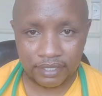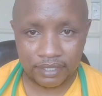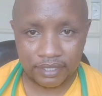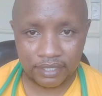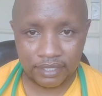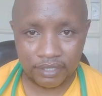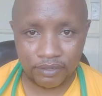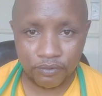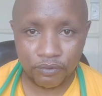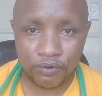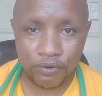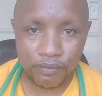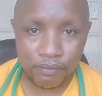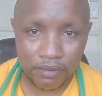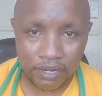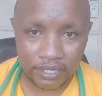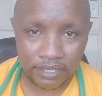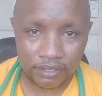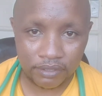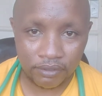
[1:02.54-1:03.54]
a
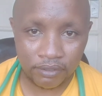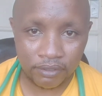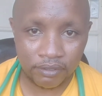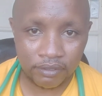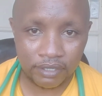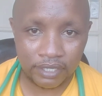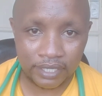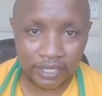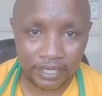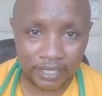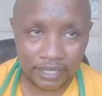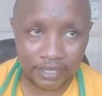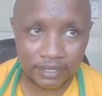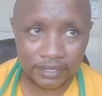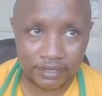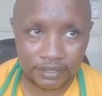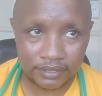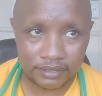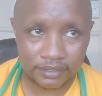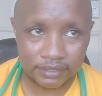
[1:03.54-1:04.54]
woman or a
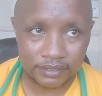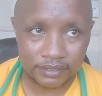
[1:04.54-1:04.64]
lady